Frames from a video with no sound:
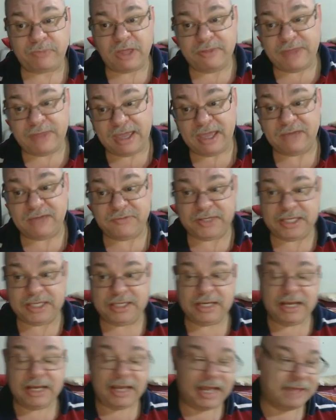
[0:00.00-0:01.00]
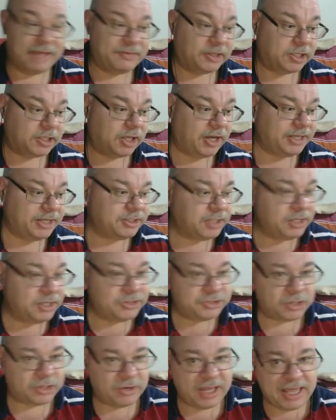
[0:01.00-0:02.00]
the heavy and the light.
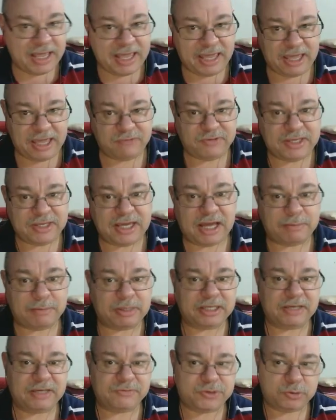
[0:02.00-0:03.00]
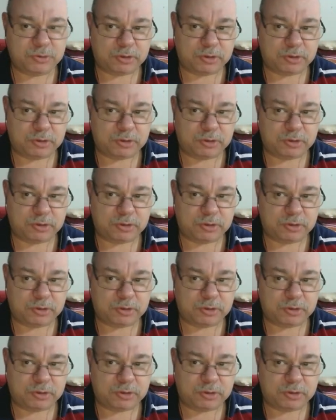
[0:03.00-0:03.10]
So heavy armor gives